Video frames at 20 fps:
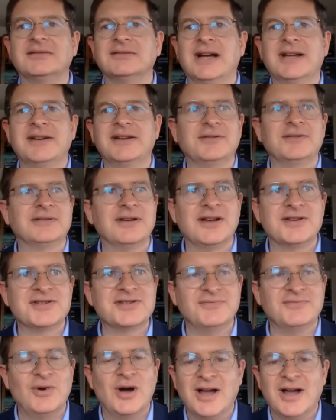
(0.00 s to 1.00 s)
don't know, a glass
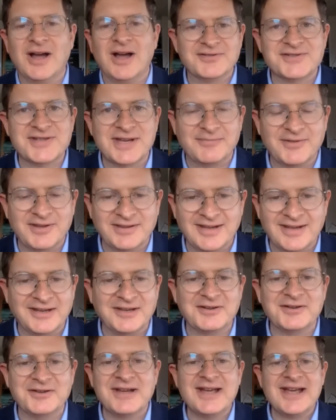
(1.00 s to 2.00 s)
of wine or something,
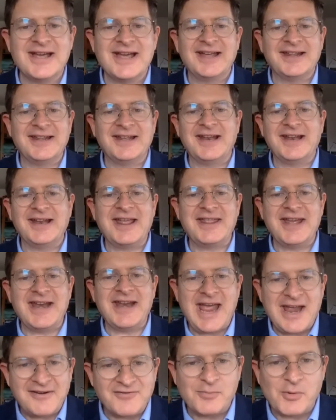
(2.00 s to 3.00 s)
thank you." And then
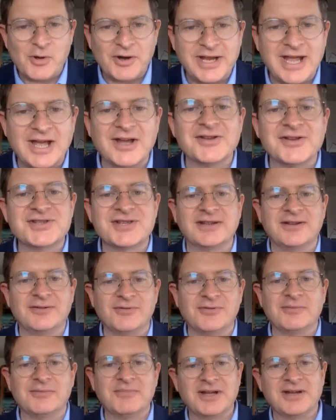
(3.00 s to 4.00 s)
everybody else in the
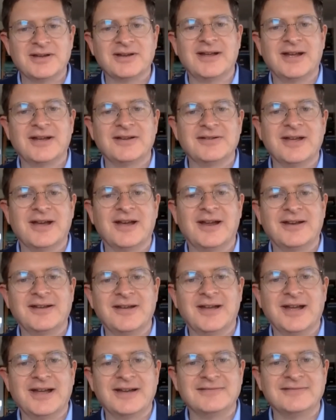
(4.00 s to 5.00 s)
room
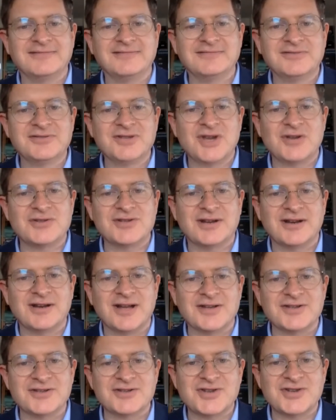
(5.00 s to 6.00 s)
had chosen a
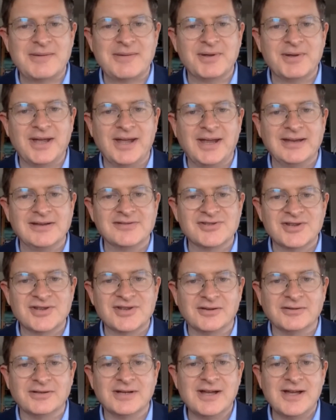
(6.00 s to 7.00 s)
glass of champagne.
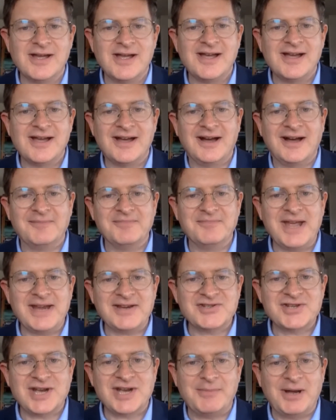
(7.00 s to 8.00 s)
So
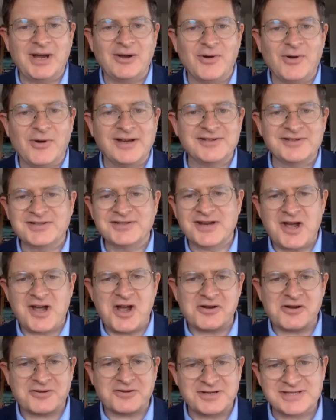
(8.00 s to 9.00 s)
next time I went, he said,
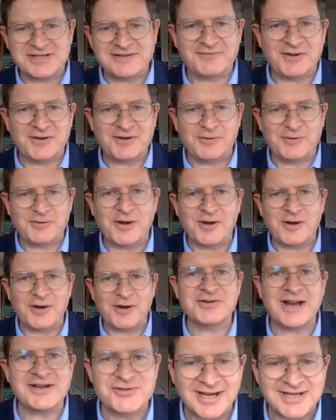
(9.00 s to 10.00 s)
"Oh, Christopher, what
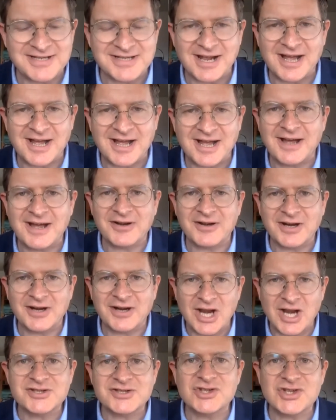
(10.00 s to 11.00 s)
would you like to drink?" I said, "I'll have a
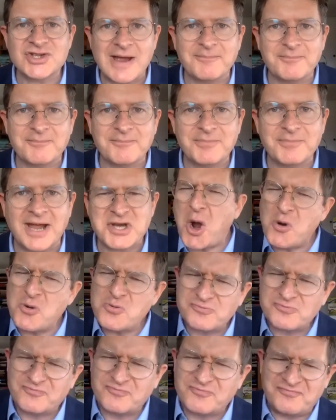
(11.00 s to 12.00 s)
glass of champagne." He said,
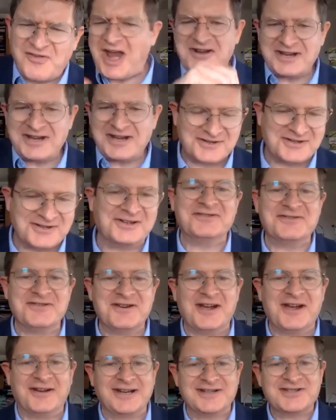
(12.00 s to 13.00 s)
"Oh, very
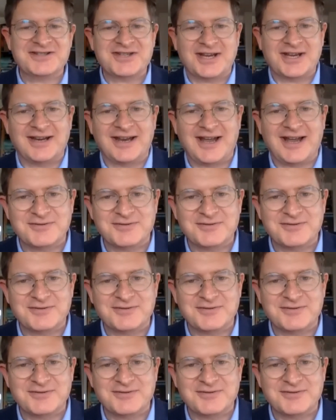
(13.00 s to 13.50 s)
good," And I was